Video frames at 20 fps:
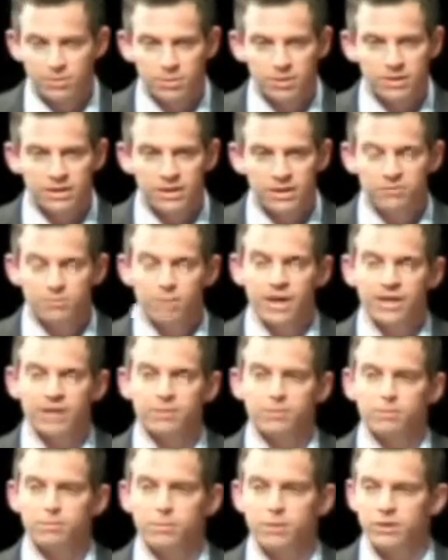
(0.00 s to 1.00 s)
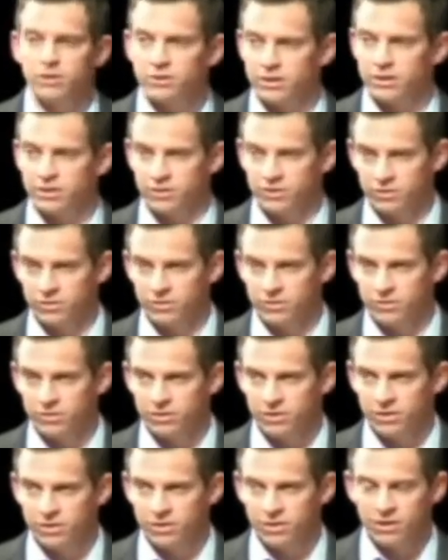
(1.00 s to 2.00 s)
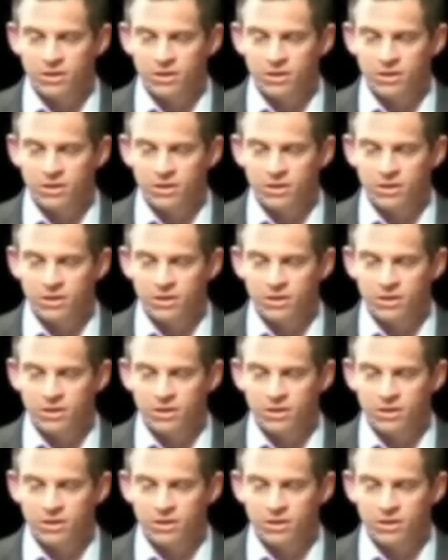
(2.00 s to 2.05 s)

to believe by the billions